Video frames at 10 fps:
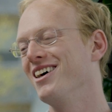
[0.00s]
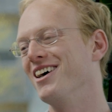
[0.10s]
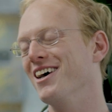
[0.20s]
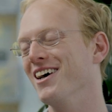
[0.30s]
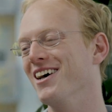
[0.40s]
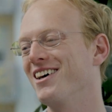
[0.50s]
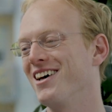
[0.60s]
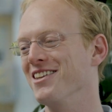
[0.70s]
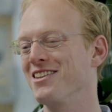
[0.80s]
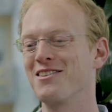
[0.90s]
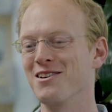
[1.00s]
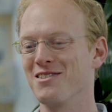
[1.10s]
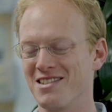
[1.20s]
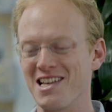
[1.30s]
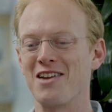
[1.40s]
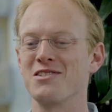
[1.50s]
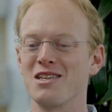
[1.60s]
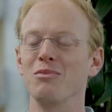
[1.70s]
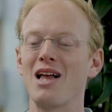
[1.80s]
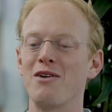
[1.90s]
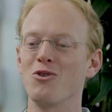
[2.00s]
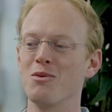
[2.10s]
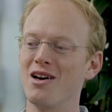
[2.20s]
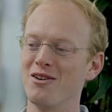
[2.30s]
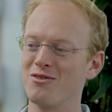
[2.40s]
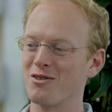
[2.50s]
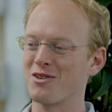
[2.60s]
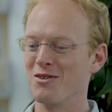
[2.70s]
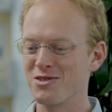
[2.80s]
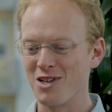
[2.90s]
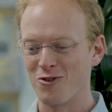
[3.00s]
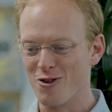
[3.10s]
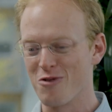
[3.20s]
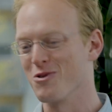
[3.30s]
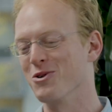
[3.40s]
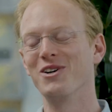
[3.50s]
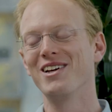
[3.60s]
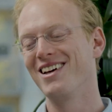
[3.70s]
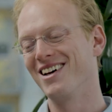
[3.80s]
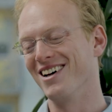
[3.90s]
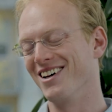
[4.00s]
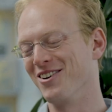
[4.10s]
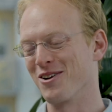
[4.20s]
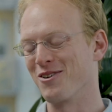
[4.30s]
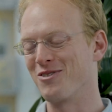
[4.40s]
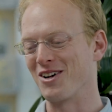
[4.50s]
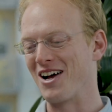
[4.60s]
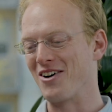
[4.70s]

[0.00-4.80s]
and that the designers of the platform have kind of suffered through in order to figure out